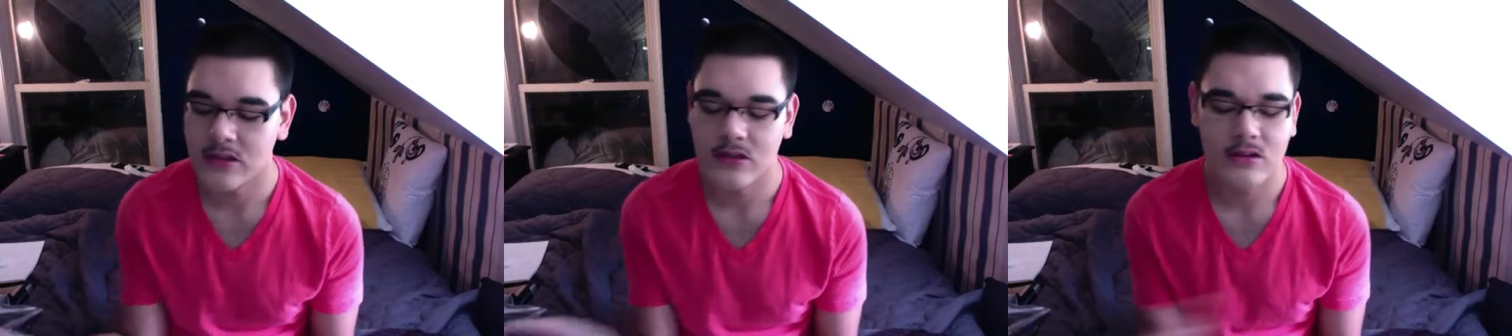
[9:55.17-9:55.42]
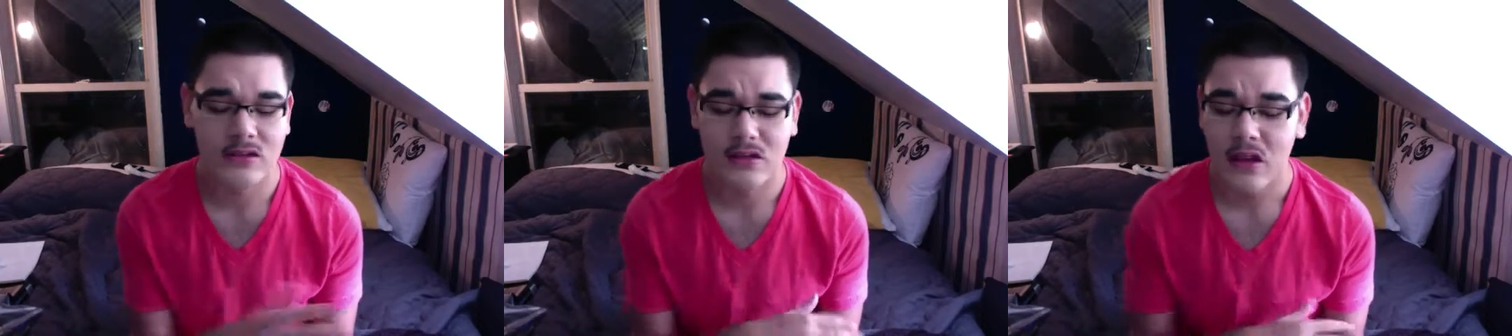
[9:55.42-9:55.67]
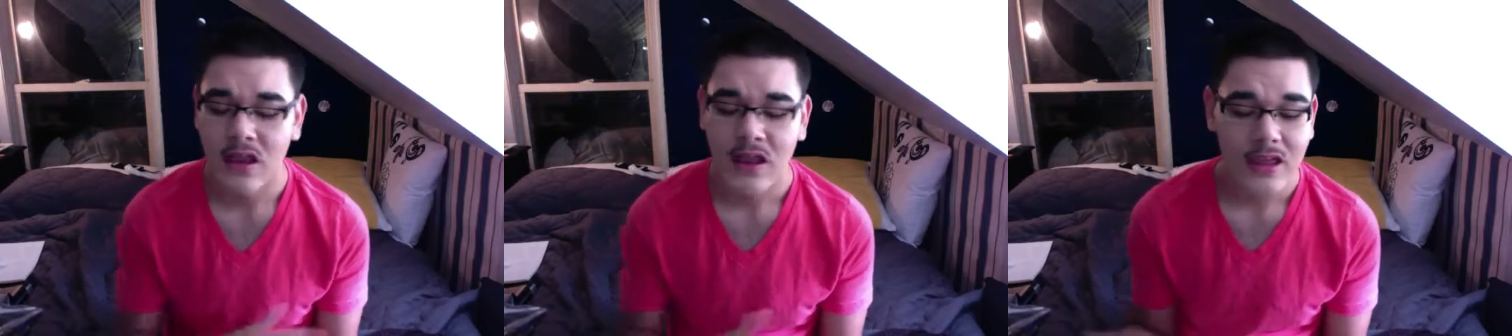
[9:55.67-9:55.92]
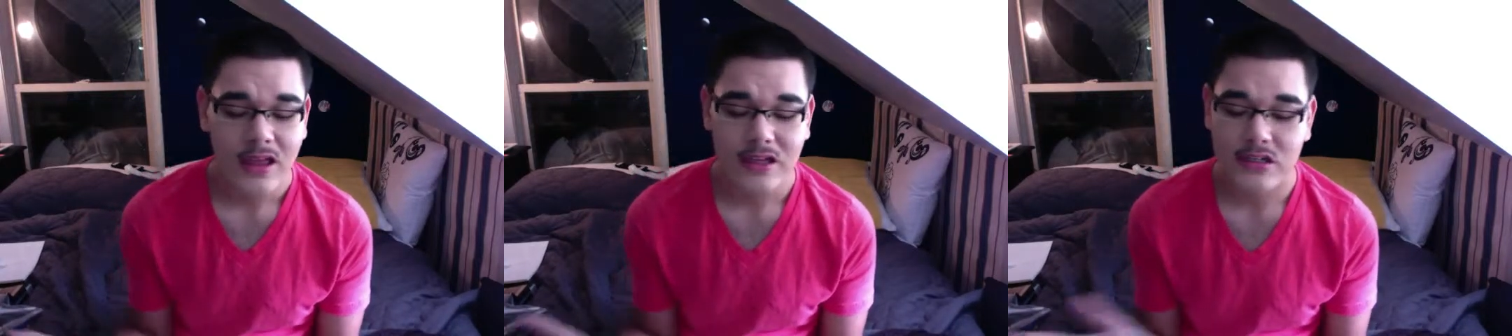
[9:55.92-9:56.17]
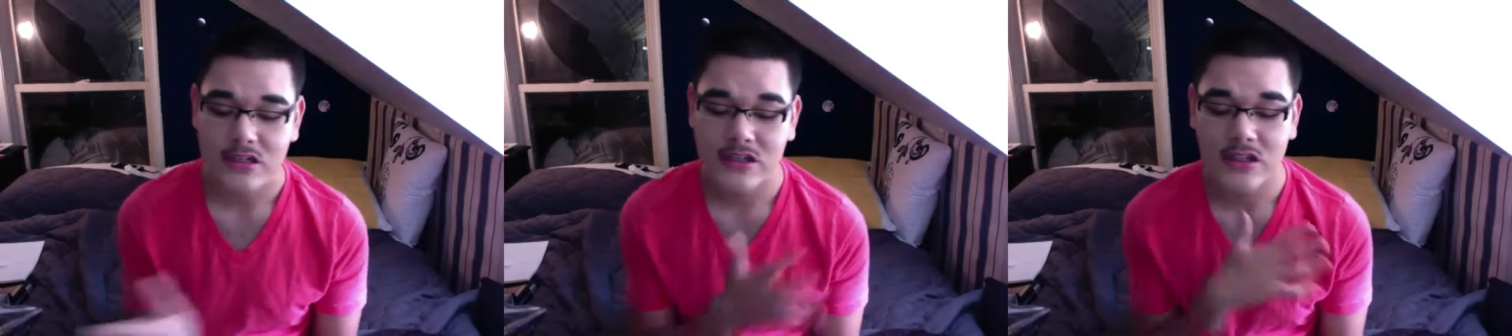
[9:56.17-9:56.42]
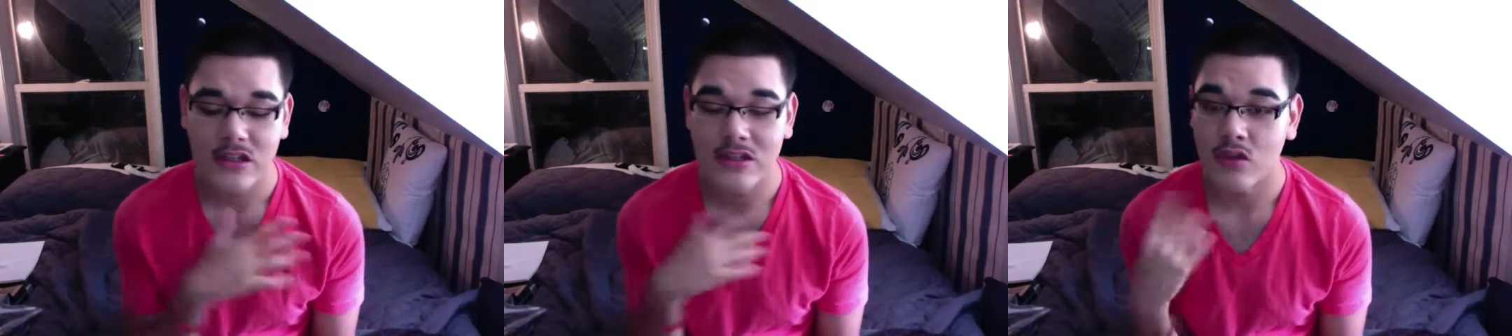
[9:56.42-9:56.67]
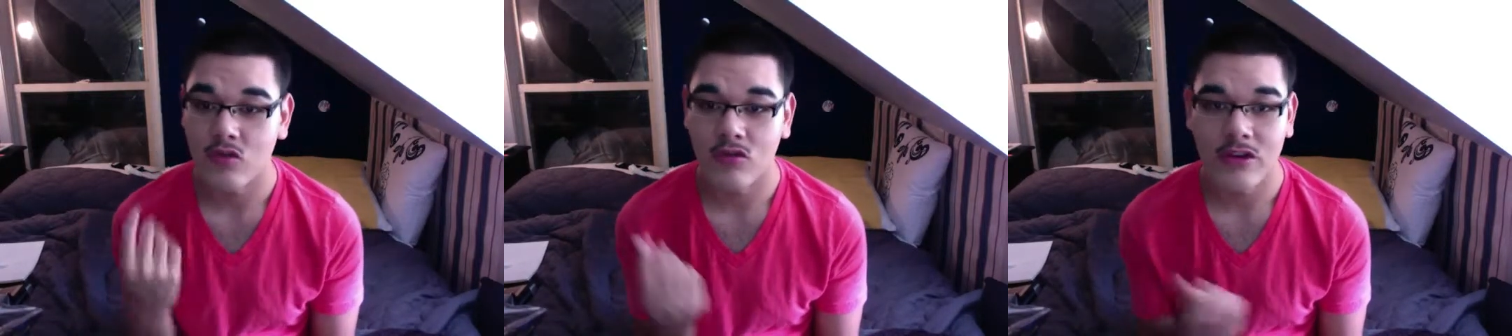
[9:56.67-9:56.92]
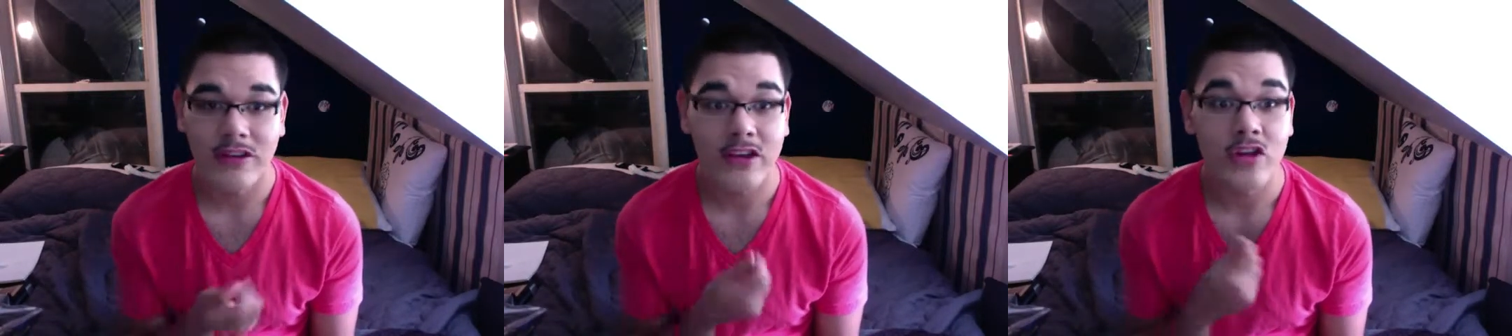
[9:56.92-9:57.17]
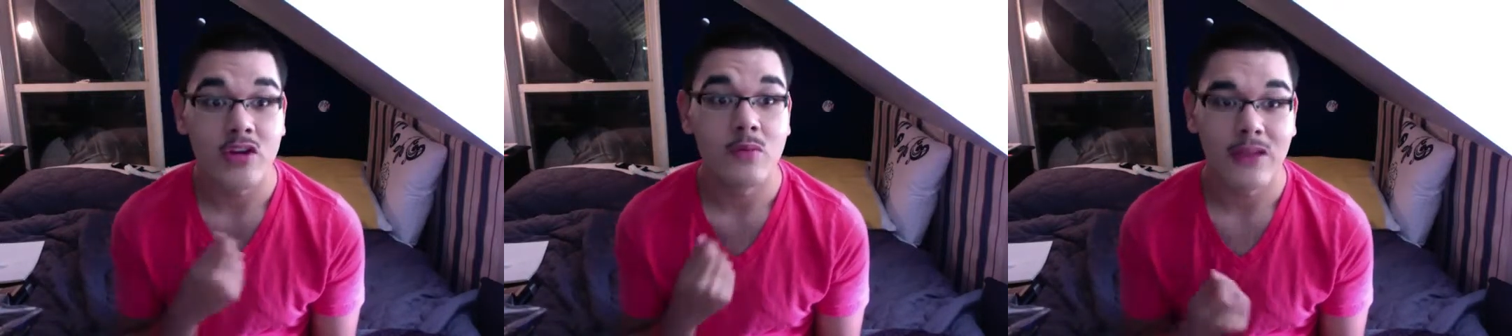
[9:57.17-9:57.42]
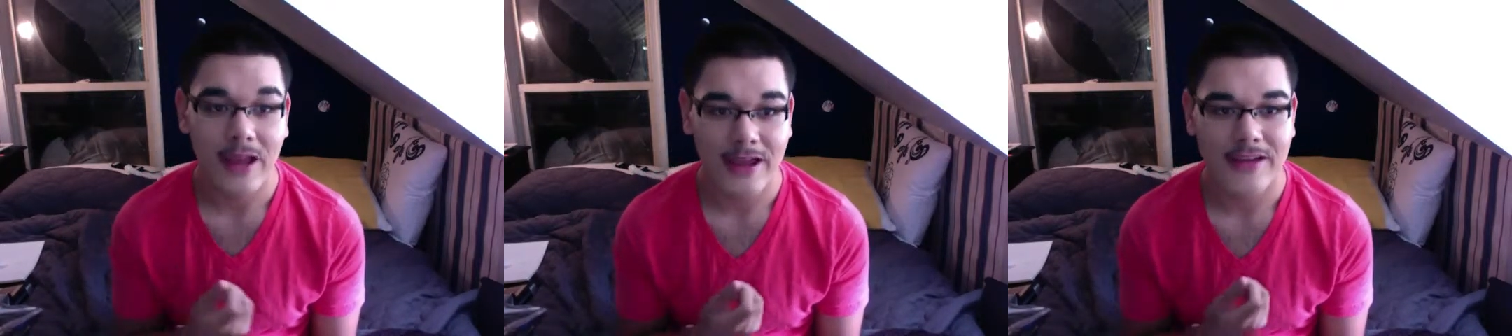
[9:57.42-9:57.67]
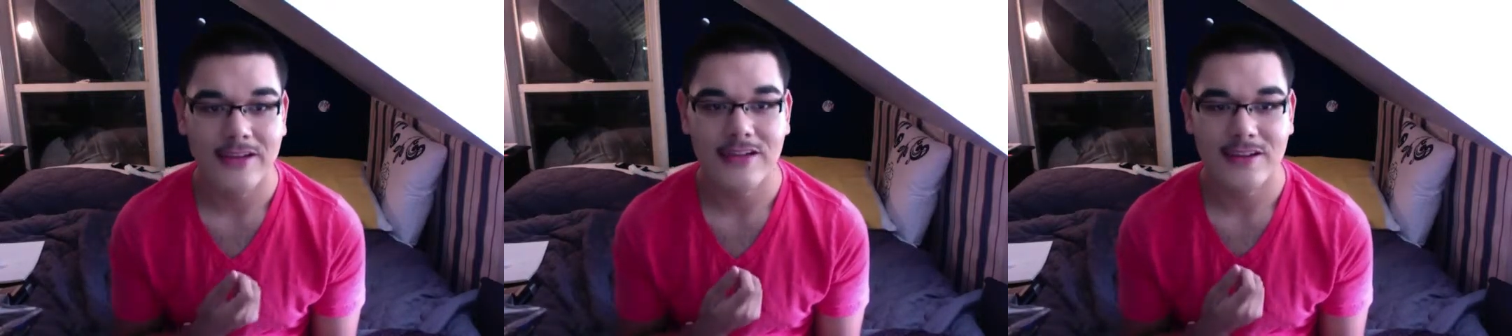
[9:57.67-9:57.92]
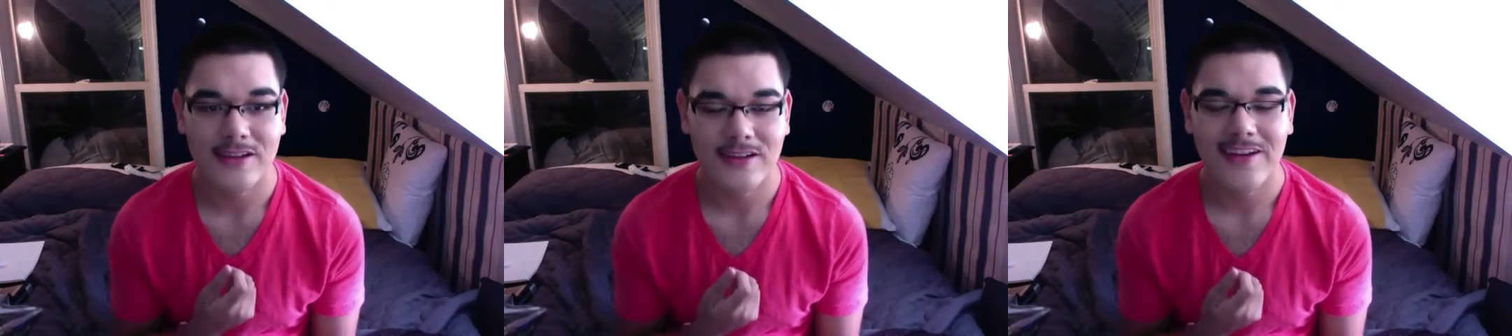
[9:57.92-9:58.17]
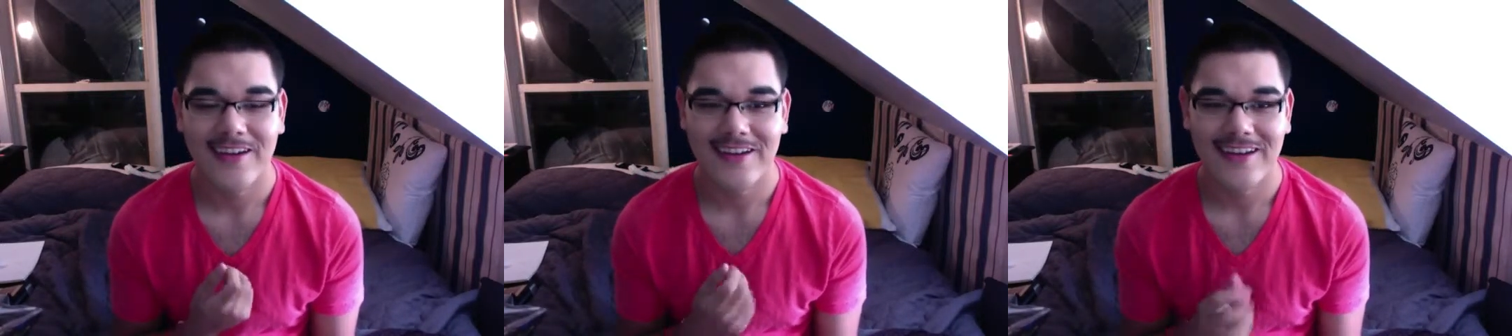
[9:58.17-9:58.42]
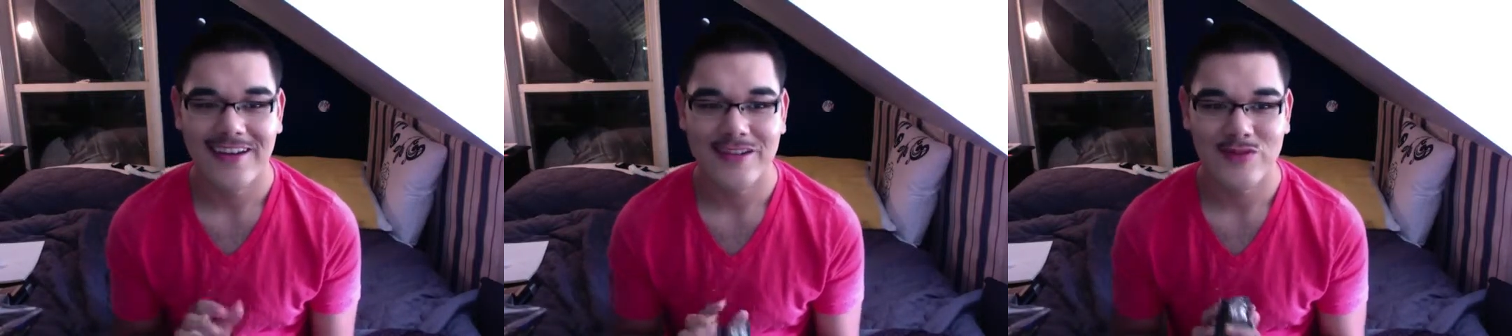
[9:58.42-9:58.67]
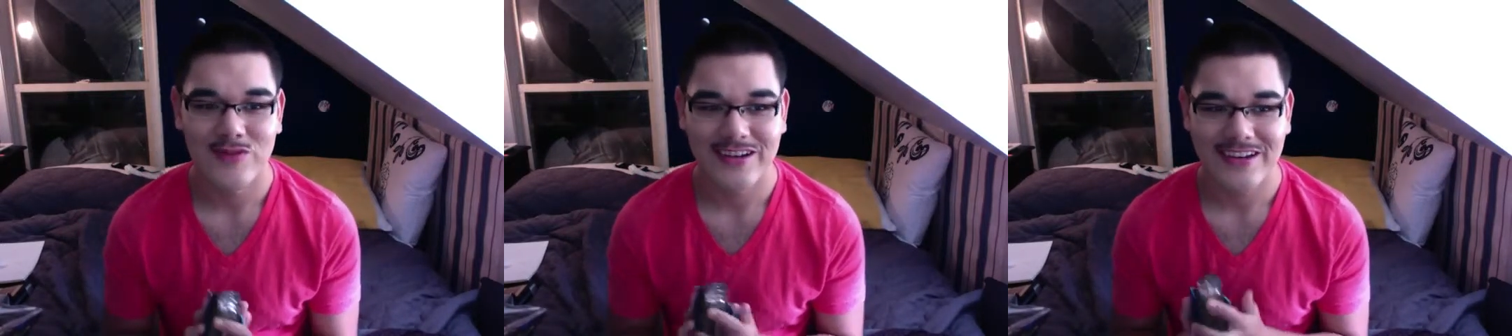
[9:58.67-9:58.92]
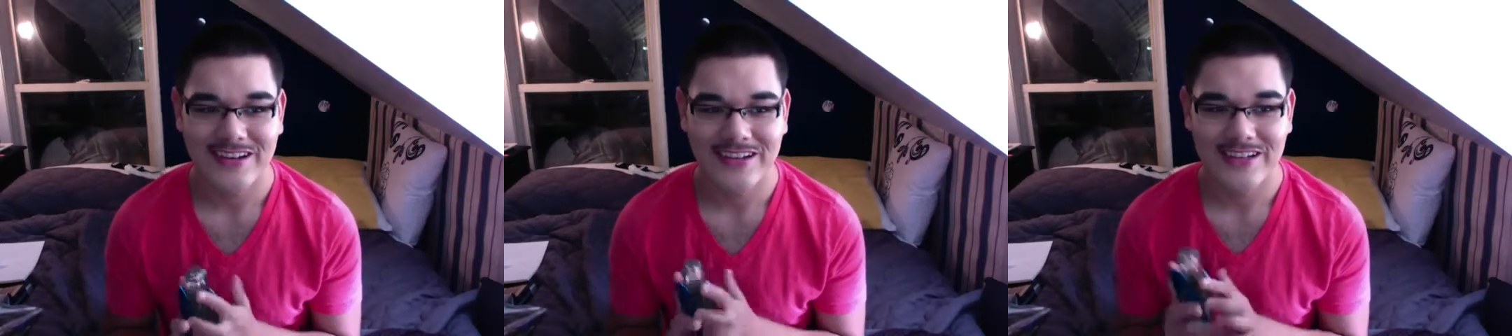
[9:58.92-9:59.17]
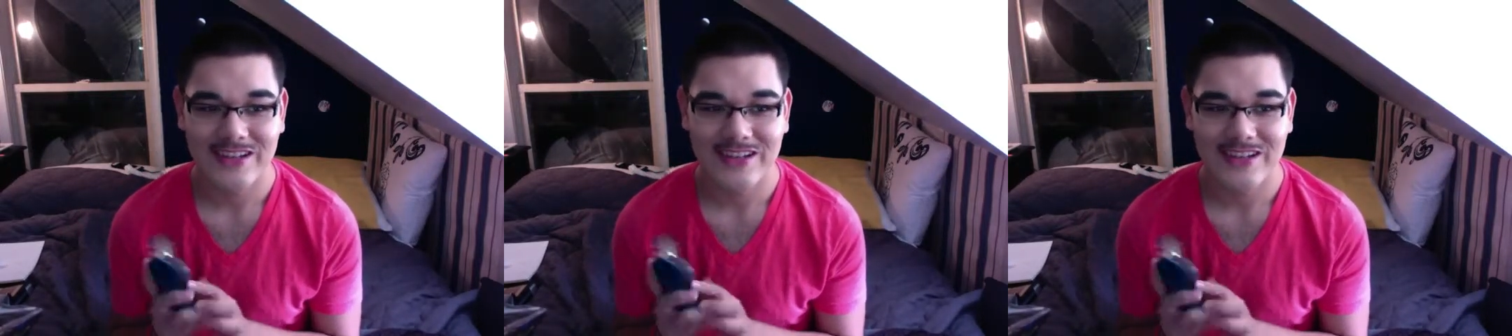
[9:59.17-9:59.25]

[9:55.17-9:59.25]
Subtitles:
And it's just, it's a really good blend. is what it is.